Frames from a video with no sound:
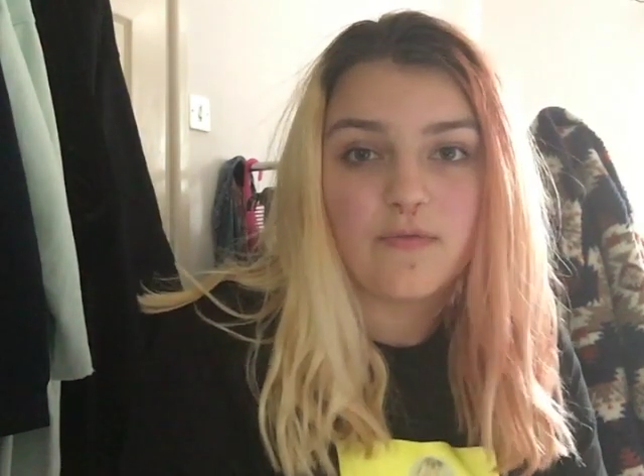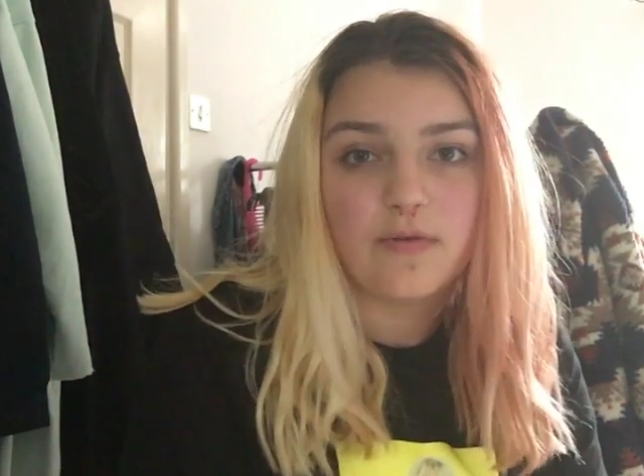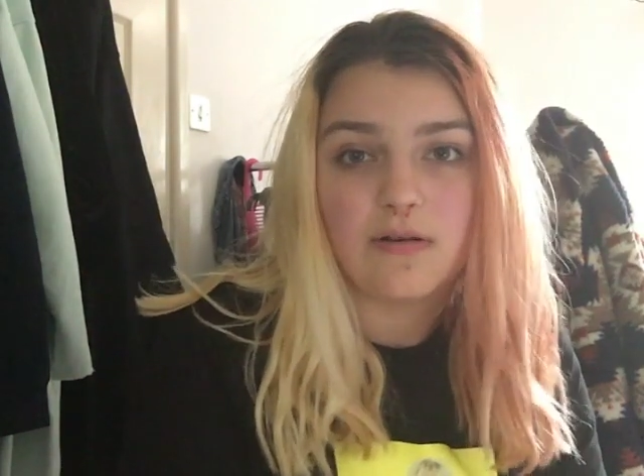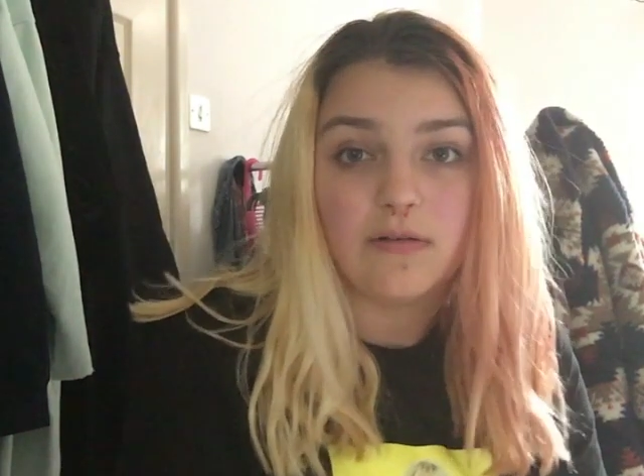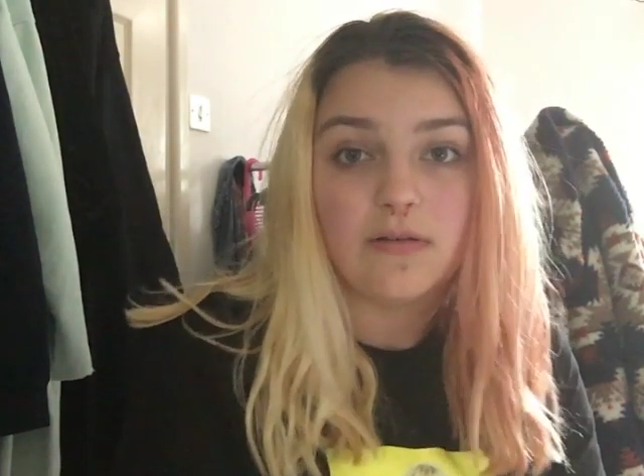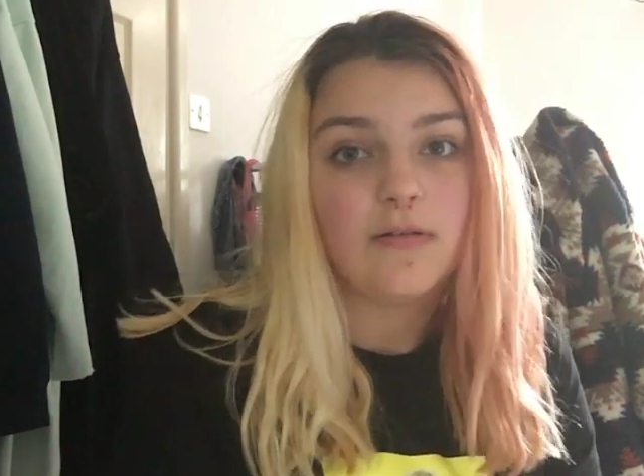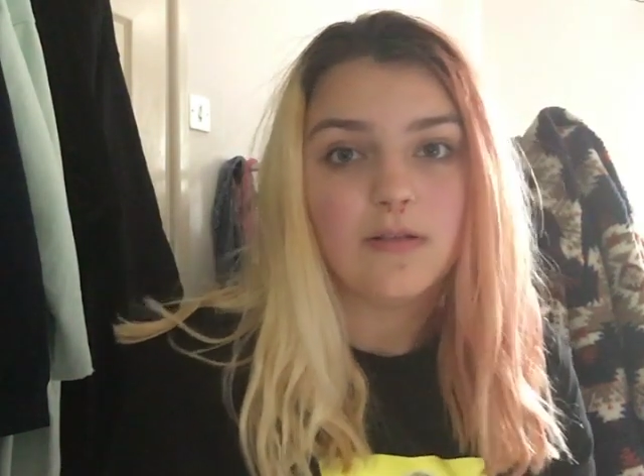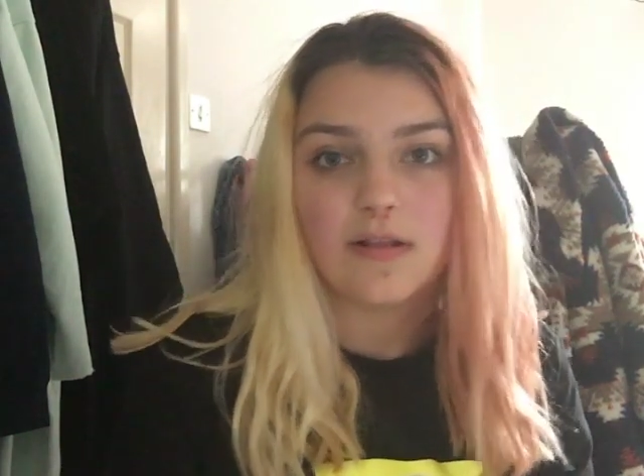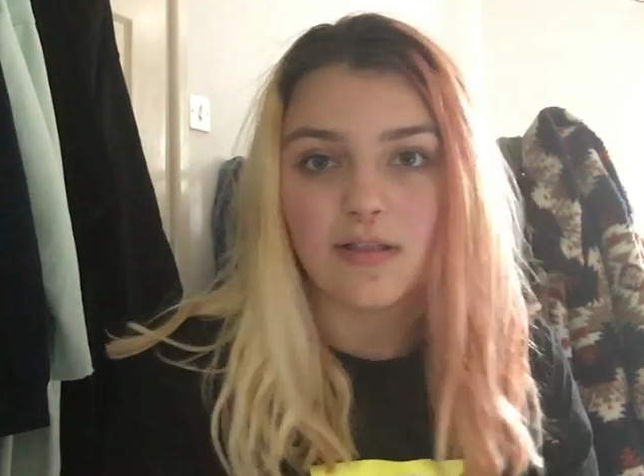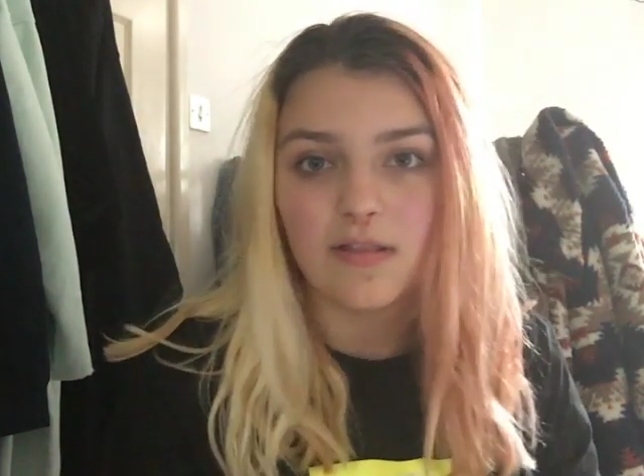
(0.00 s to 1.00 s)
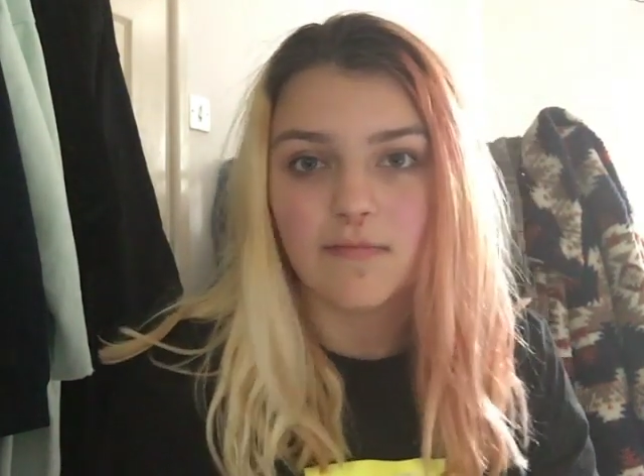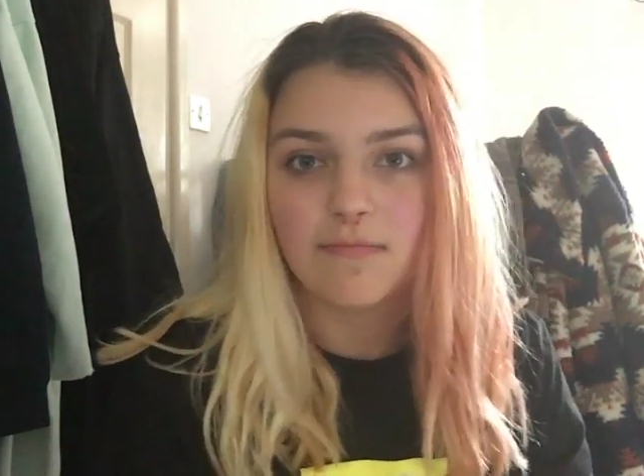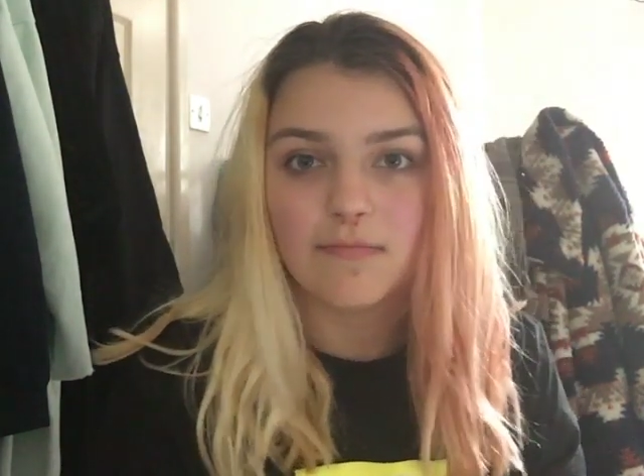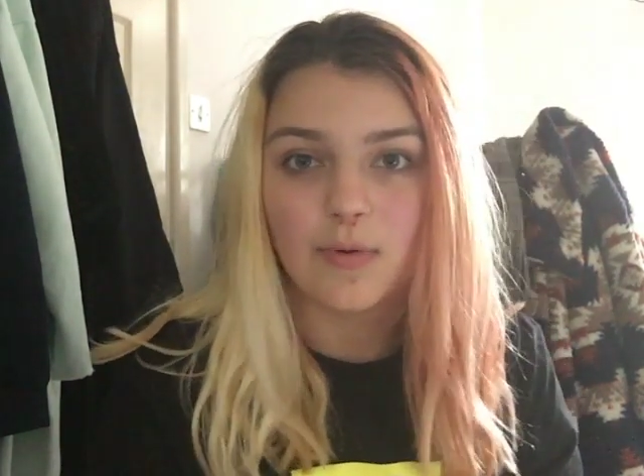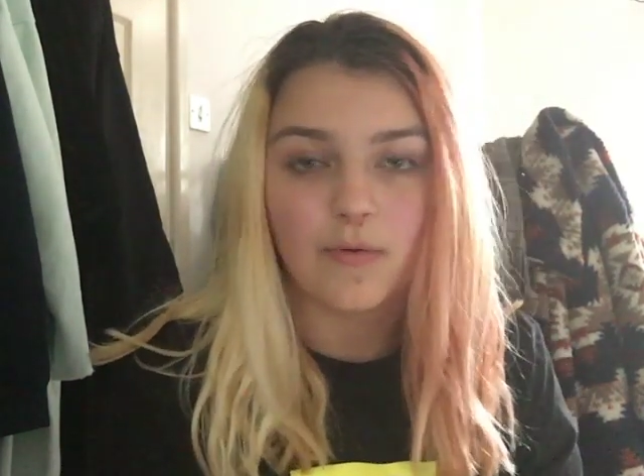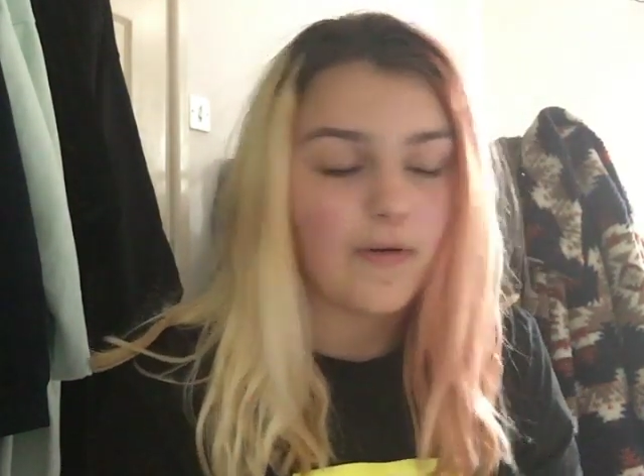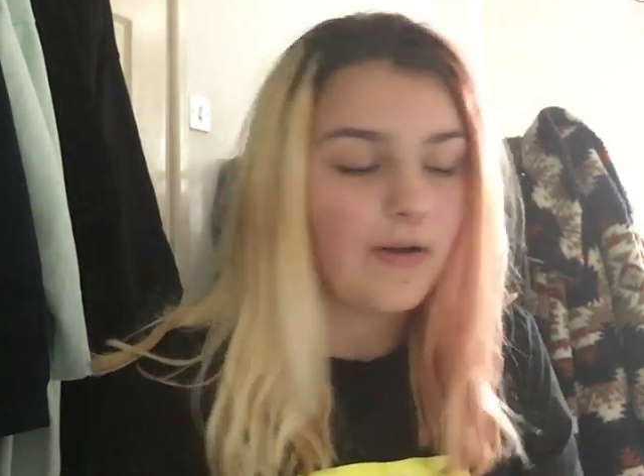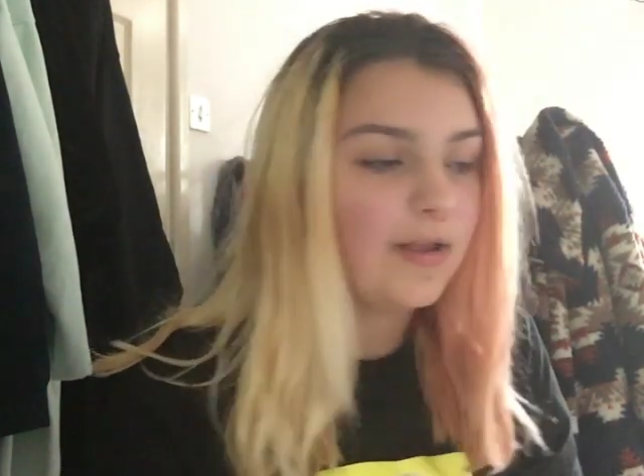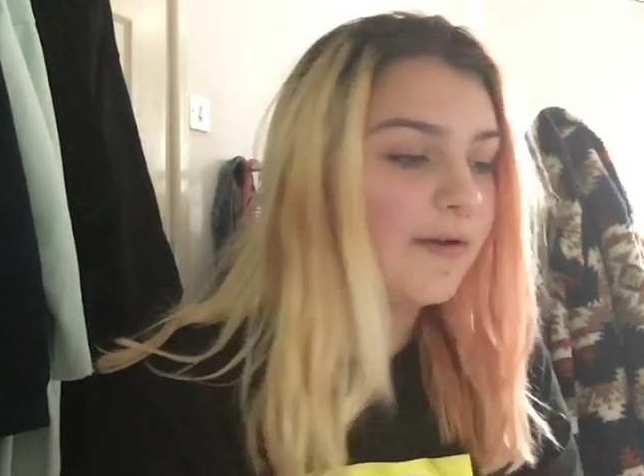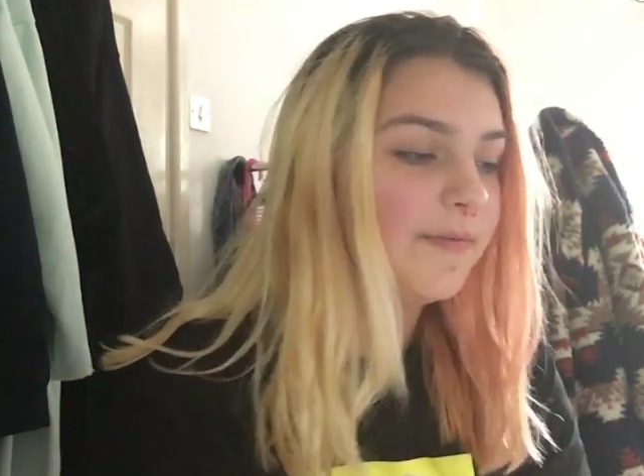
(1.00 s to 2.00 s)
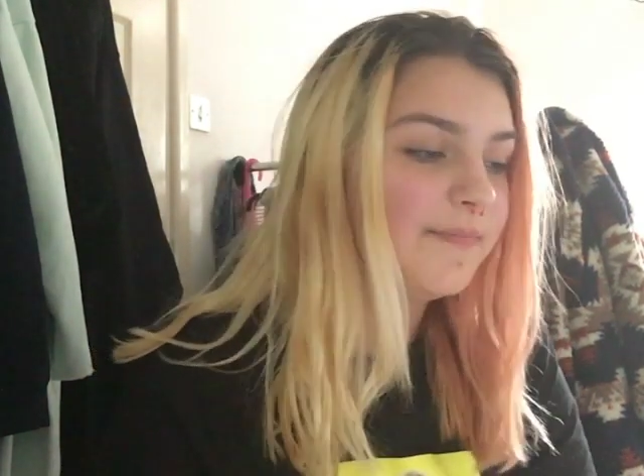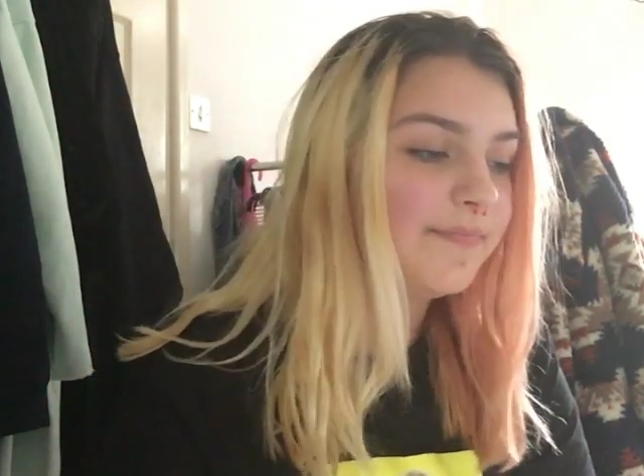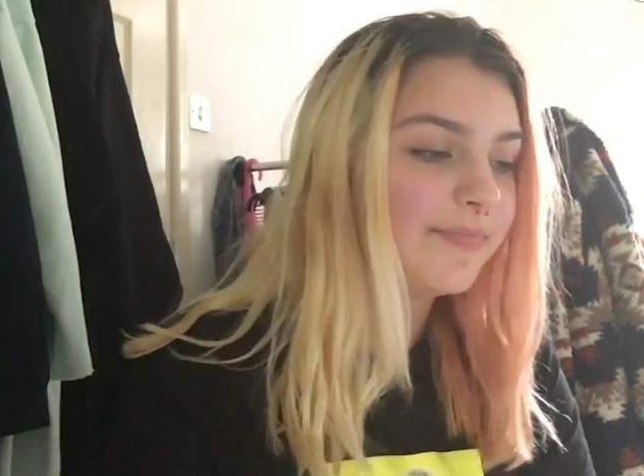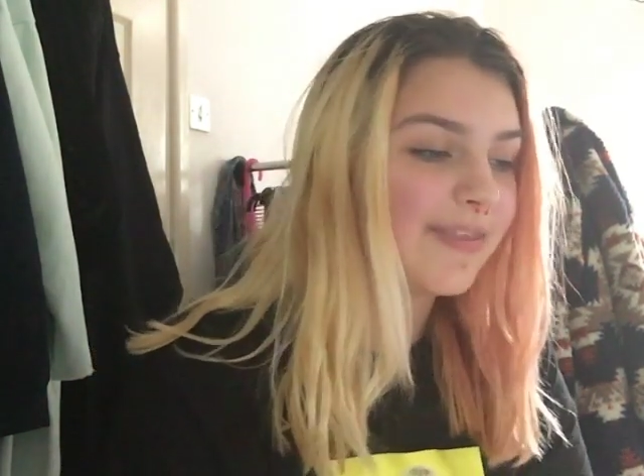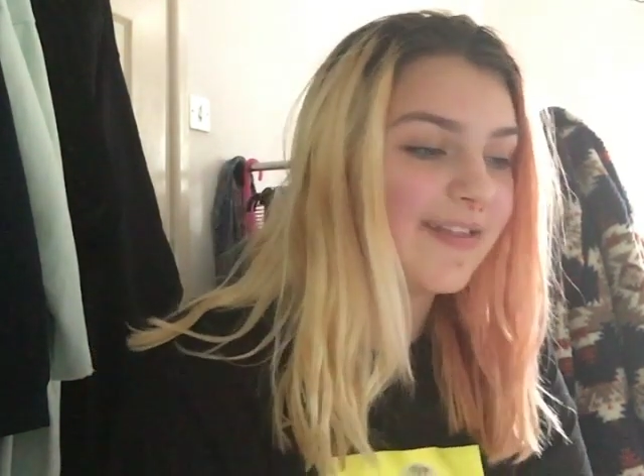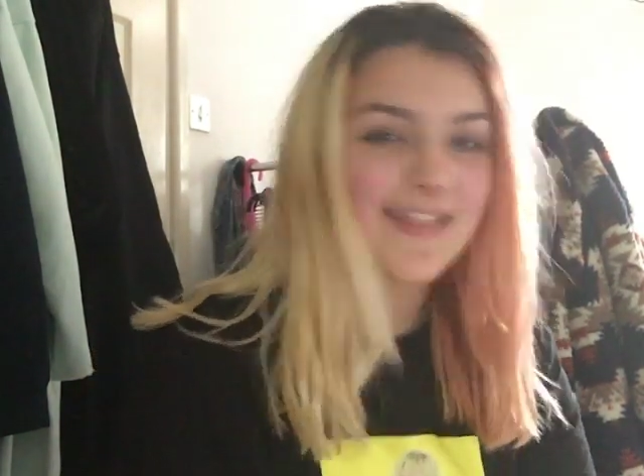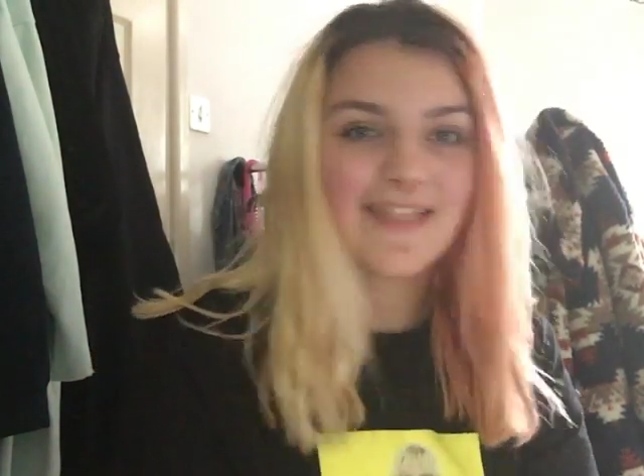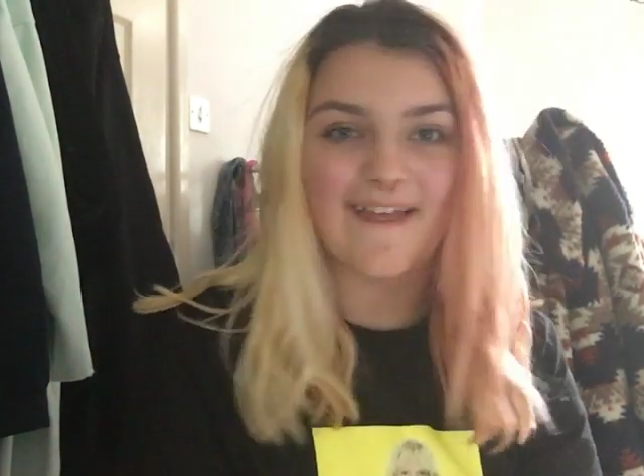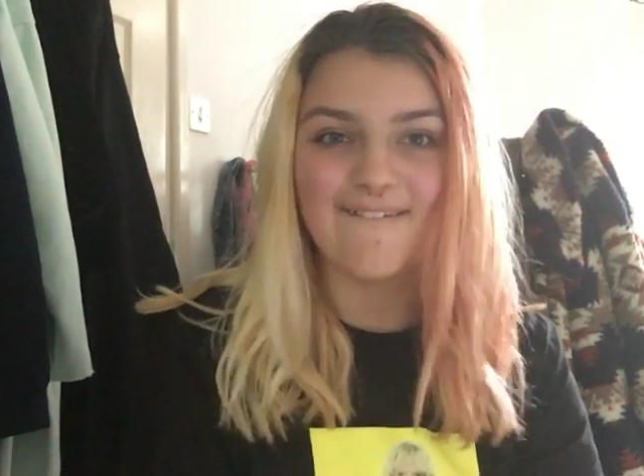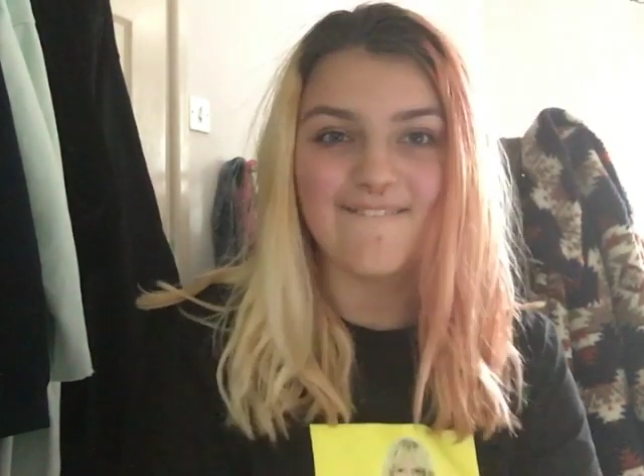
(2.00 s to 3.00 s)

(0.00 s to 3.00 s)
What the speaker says: due to this portfolio. So,